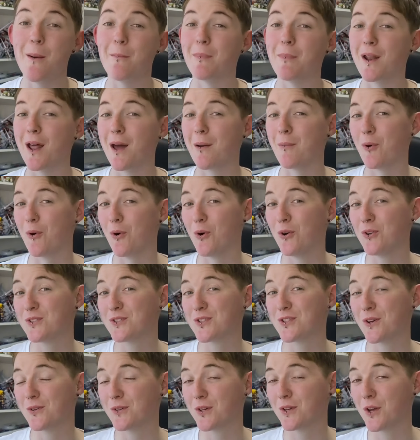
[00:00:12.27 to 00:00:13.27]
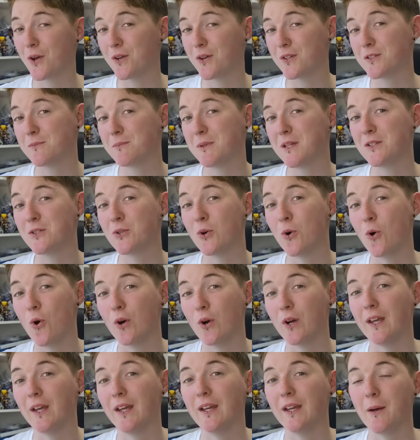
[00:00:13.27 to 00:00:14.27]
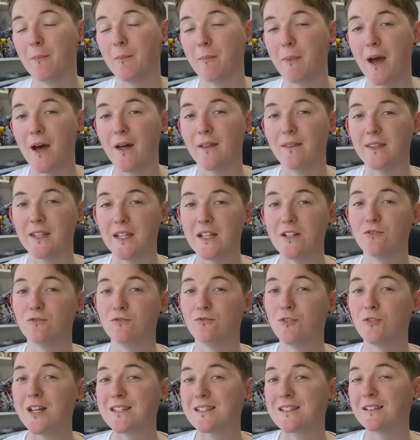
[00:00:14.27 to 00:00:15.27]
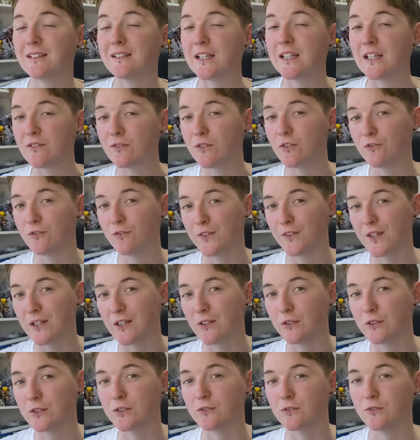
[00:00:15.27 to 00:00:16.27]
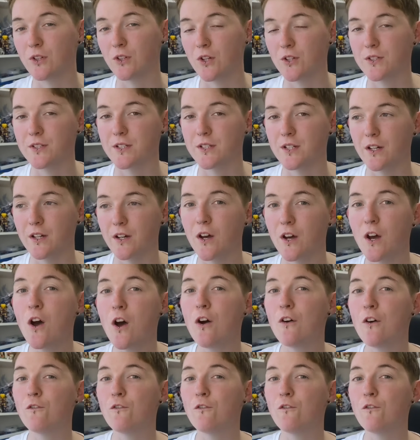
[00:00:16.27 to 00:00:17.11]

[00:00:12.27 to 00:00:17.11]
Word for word: but I'm also going to be talking about the recently revealed roster